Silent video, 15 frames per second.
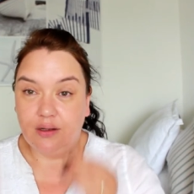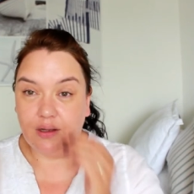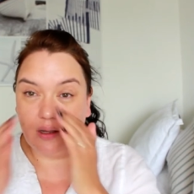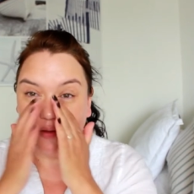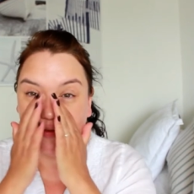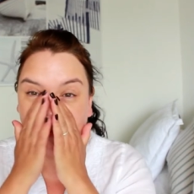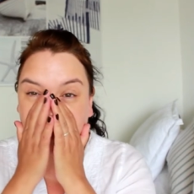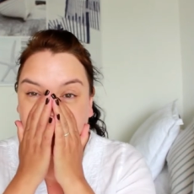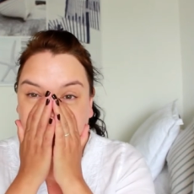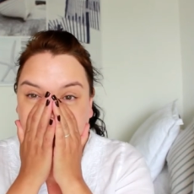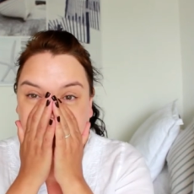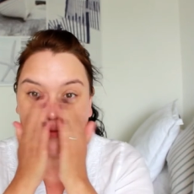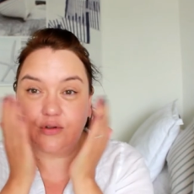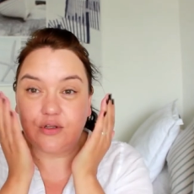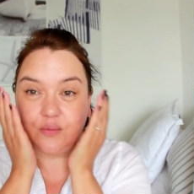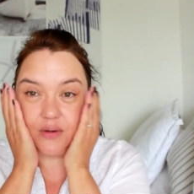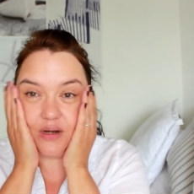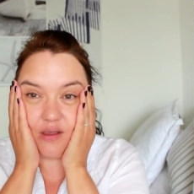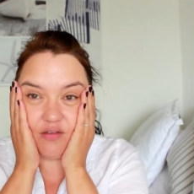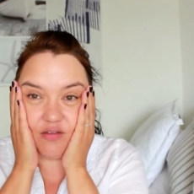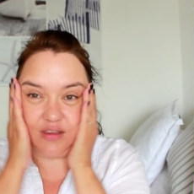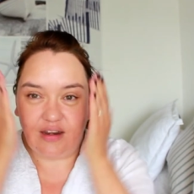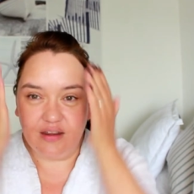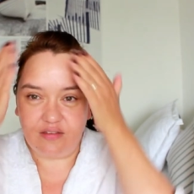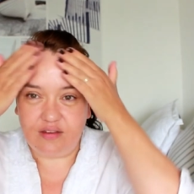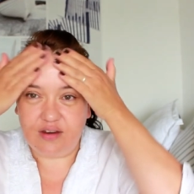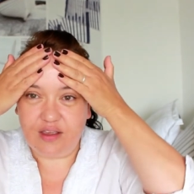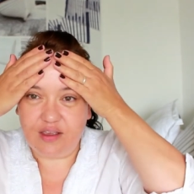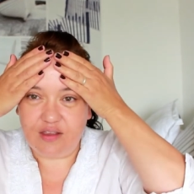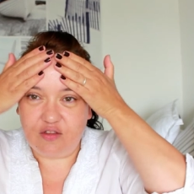And as we get older and our skin isn't
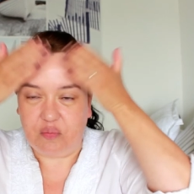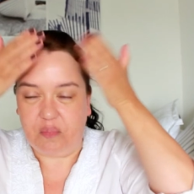at its